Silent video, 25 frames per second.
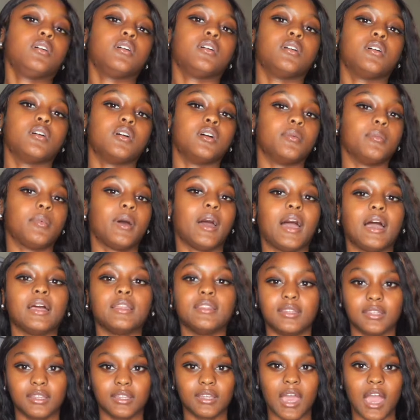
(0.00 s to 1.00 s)
I
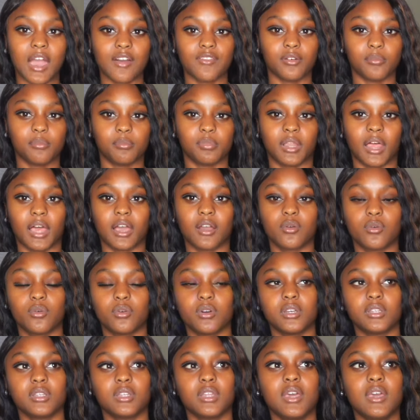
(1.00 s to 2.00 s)
did have a black
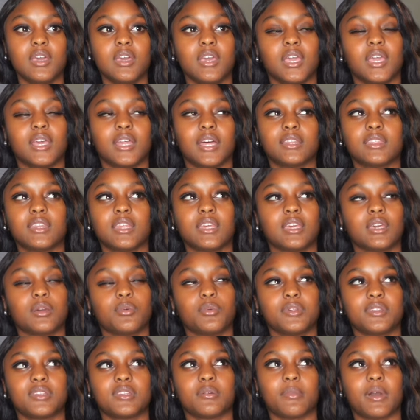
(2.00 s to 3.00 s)
one, and I think it
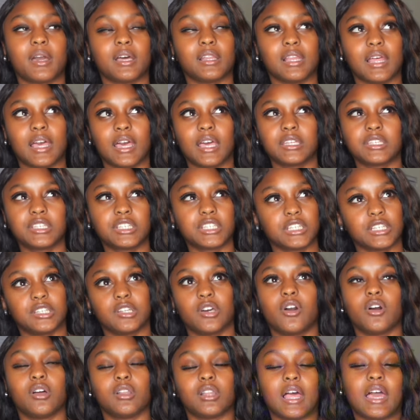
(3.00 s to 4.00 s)
was in my last Shein
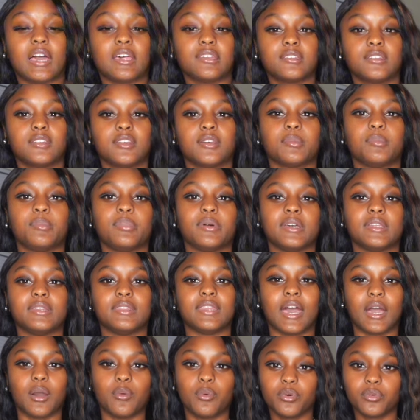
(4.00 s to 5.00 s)
haul last year, but
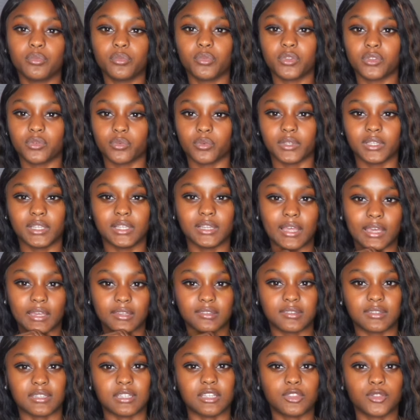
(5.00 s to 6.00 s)
that one was really like
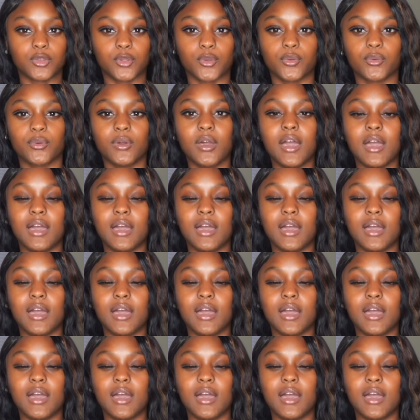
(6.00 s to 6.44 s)
see-through.